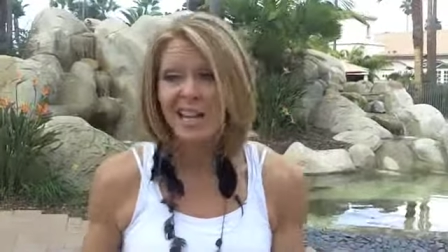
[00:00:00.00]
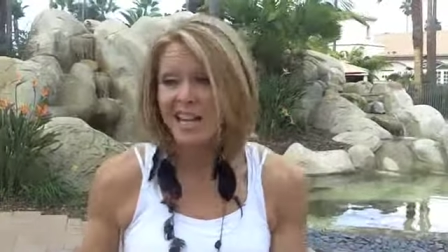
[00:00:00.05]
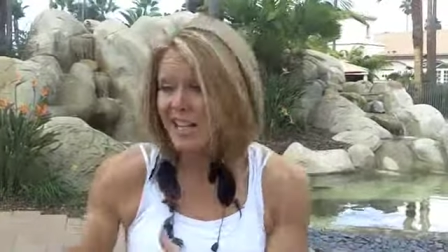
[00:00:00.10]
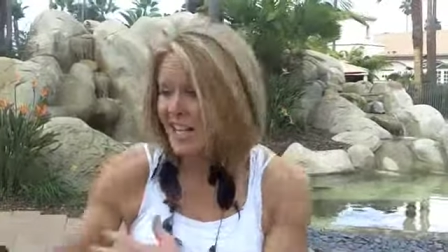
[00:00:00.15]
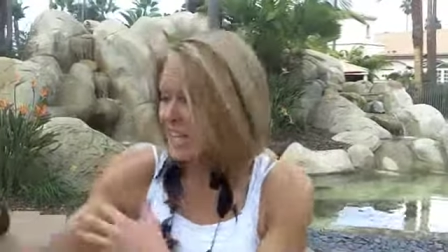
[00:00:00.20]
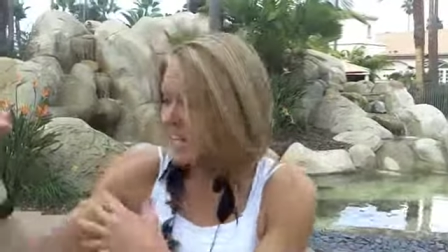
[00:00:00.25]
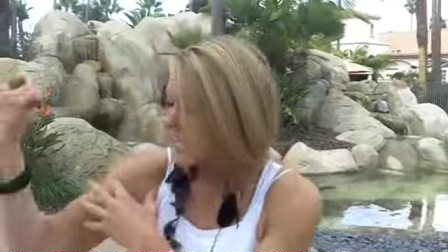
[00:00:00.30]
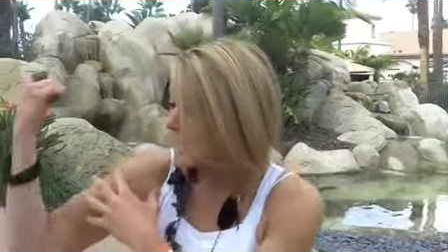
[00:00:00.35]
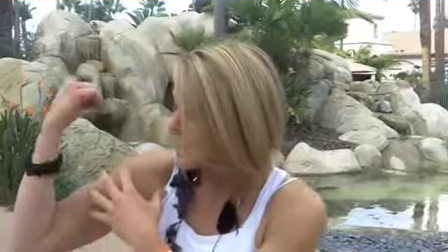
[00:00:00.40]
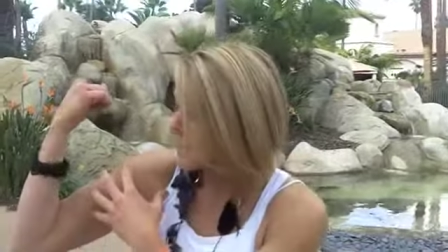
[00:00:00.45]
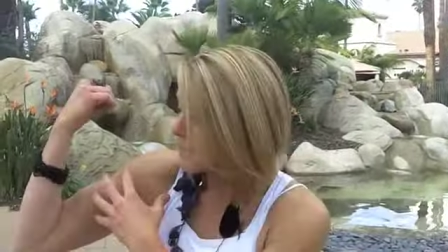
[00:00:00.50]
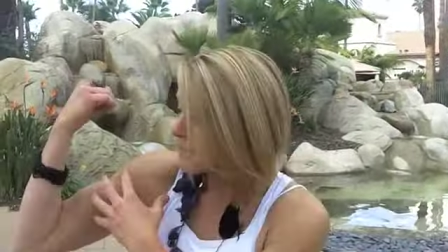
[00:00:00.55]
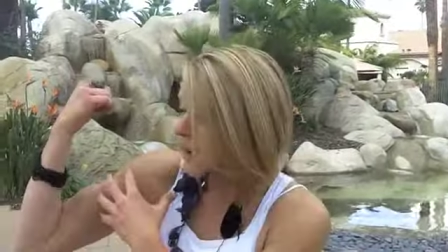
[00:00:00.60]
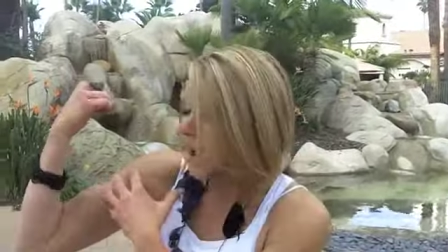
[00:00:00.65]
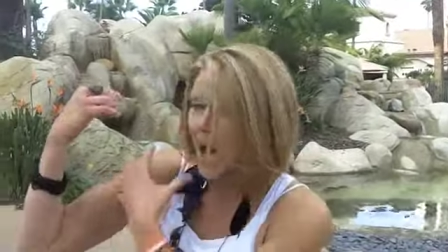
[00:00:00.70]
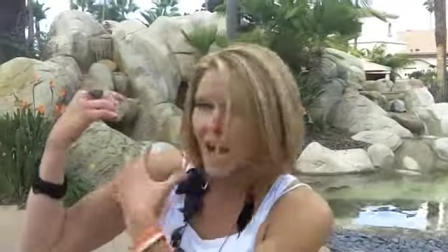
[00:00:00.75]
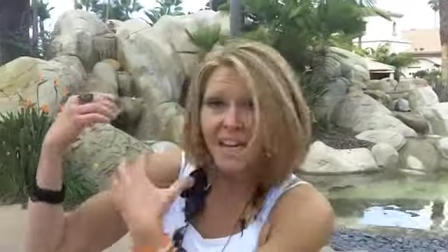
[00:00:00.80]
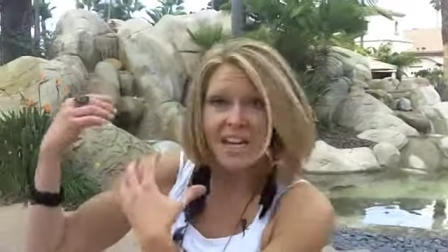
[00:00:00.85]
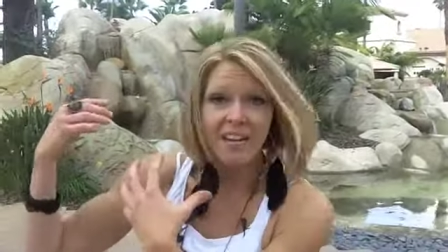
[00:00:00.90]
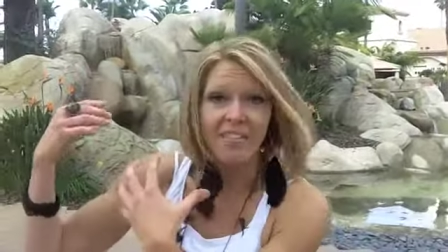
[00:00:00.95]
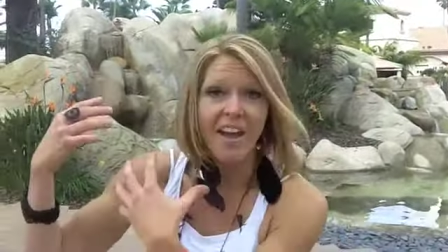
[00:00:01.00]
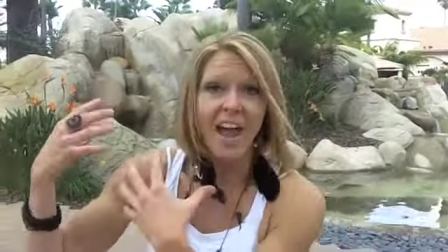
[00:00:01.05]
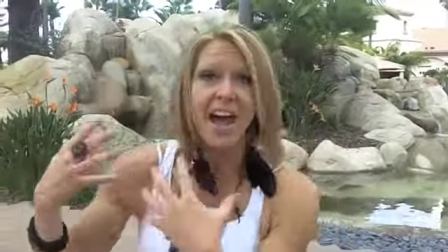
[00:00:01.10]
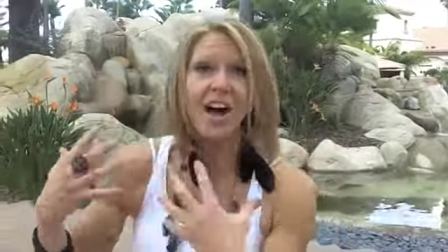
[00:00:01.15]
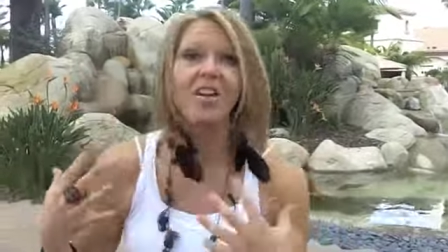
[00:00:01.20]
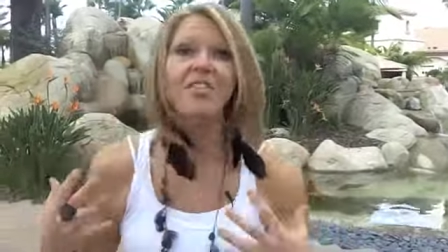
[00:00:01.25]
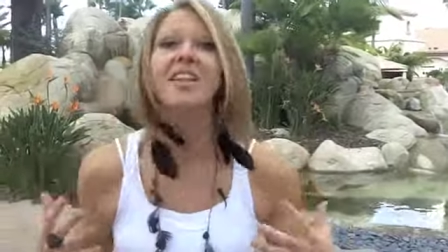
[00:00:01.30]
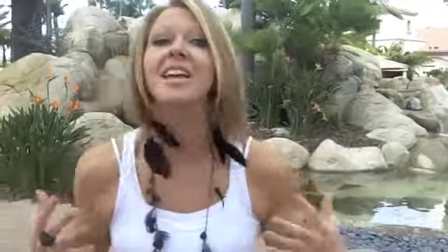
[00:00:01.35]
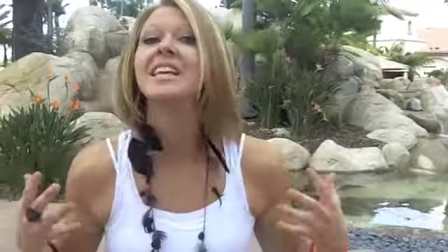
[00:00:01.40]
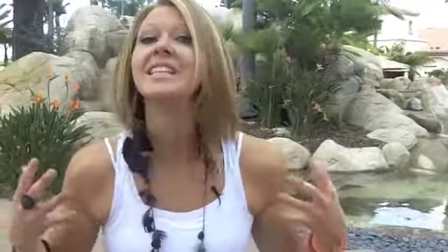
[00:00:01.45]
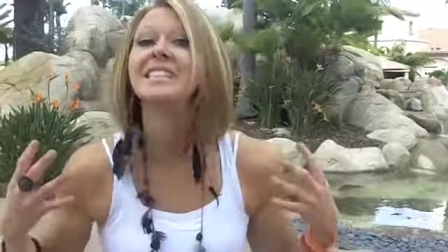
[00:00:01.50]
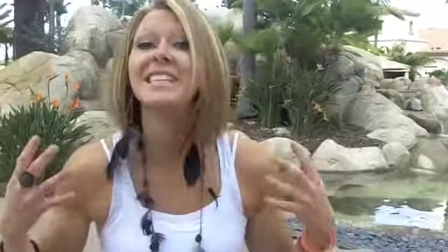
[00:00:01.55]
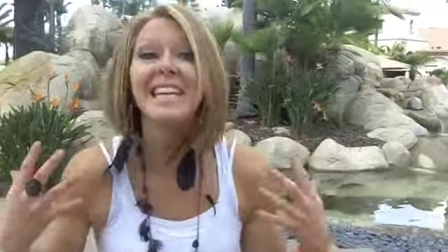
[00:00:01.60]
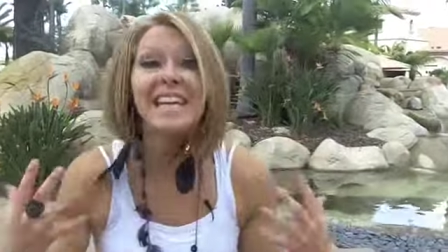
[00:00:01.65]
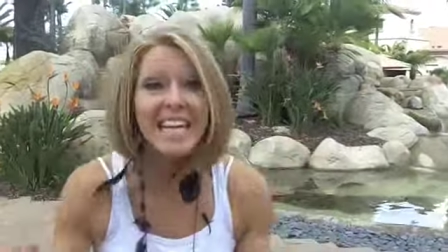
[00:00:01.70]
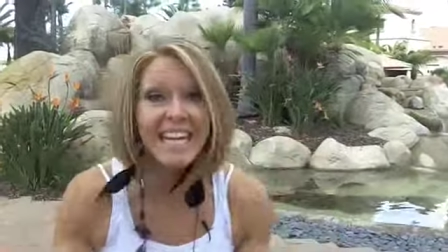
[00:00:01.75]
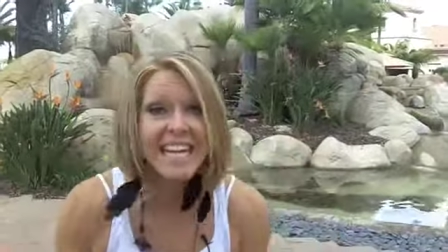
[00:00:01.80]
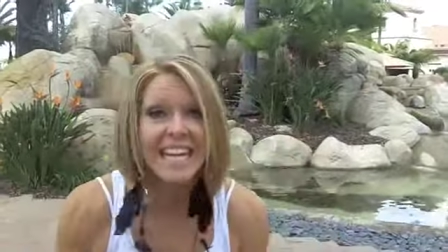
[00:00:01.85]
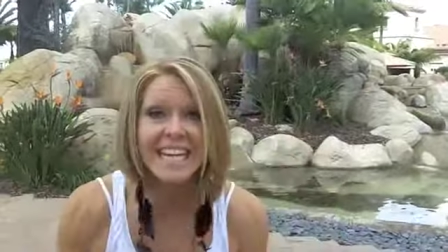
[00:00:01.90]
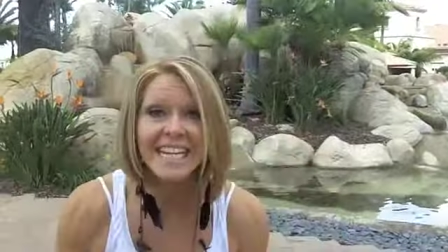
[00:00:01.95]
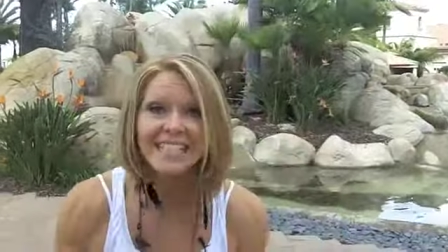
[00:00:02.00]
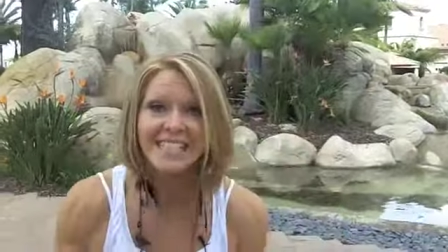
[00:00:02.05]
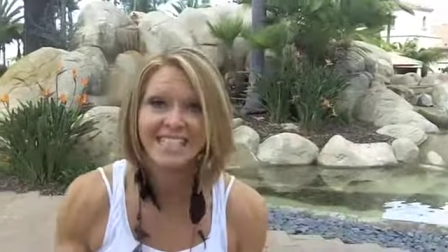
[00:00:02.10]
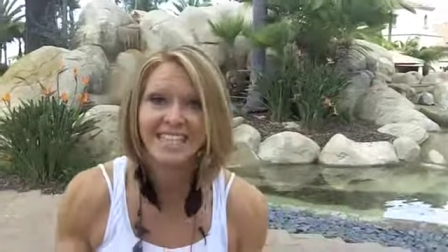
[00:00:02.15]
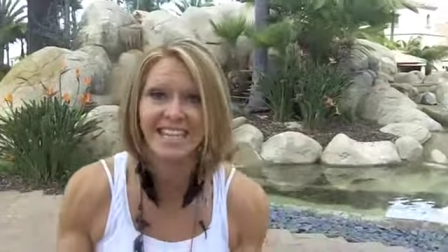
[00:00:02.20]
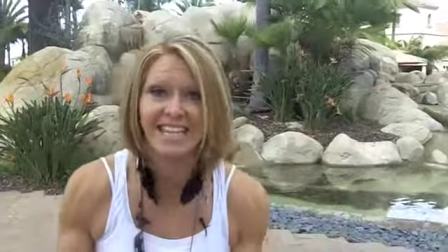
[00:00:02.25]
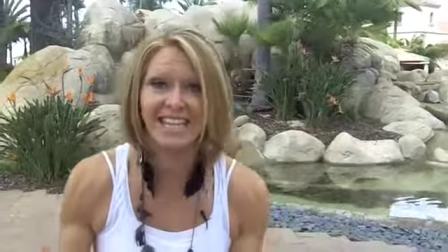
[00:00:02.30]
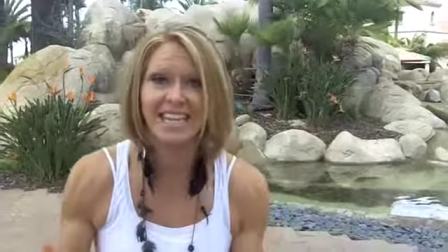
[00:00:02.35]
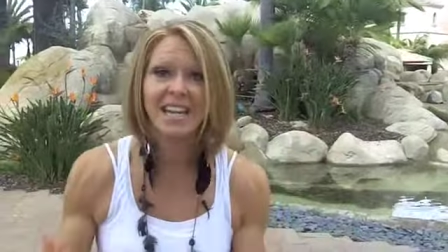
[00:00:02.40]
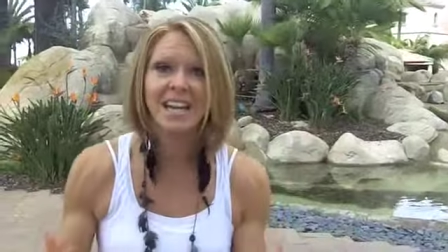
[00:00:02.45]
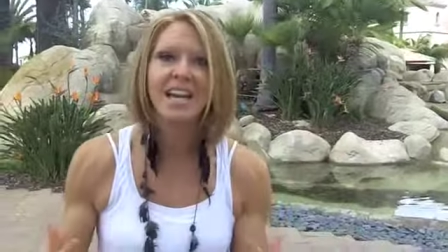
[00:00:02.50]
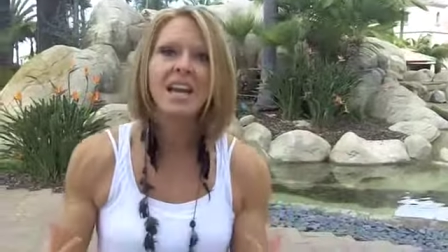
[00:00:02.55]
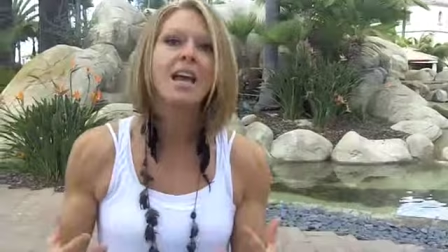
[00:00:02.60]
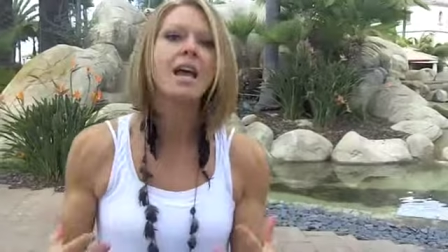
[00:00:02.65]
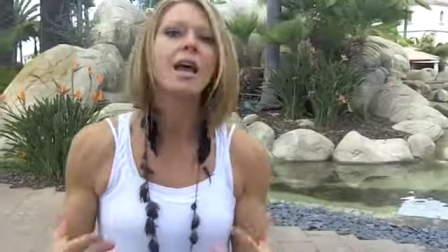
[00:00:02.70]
Getting the body of health is easy,